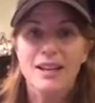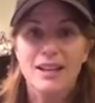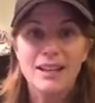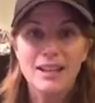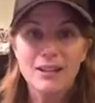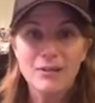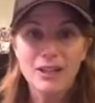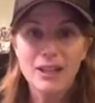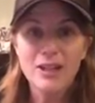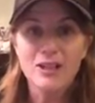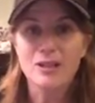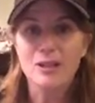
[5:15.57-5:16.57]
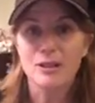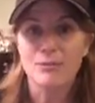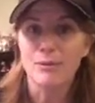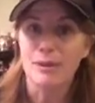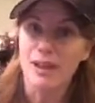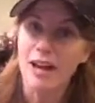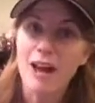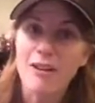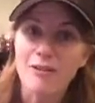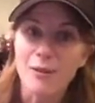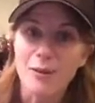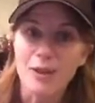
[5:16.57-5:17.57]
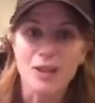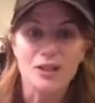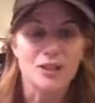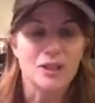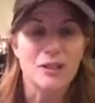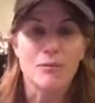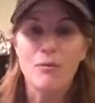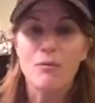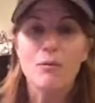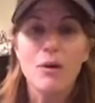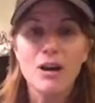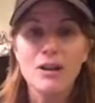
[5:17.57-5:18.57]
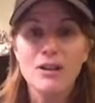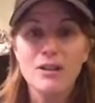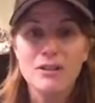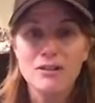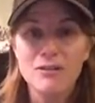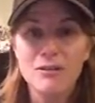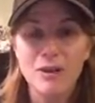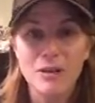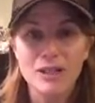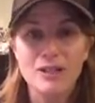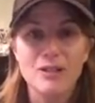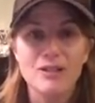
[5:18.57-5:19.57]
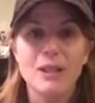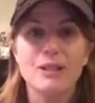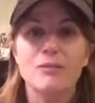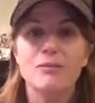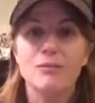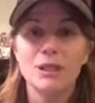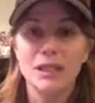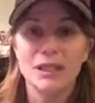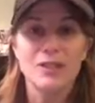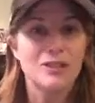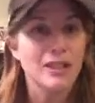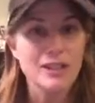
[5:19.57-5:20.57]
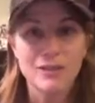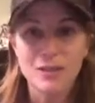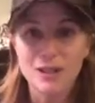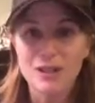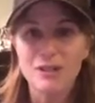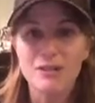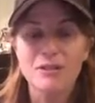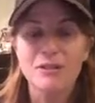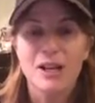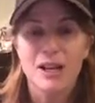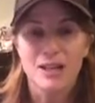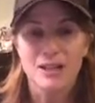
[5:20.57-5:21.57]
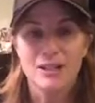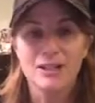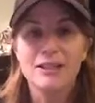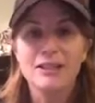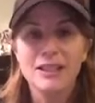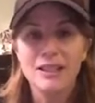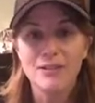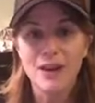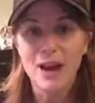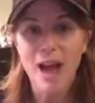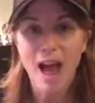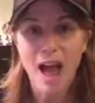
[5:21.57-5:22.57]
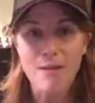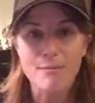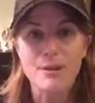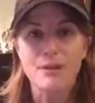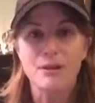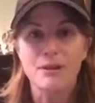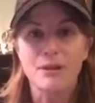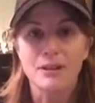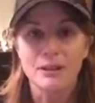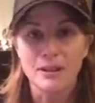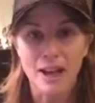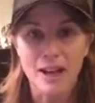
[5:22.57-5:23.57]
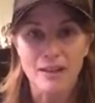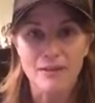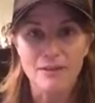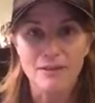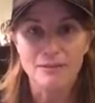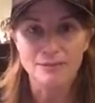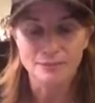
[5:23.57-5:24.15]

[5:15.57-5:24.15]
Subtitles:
get in a relationship, get out of a relationship? What are you going to do that's really just for you to live a happier life?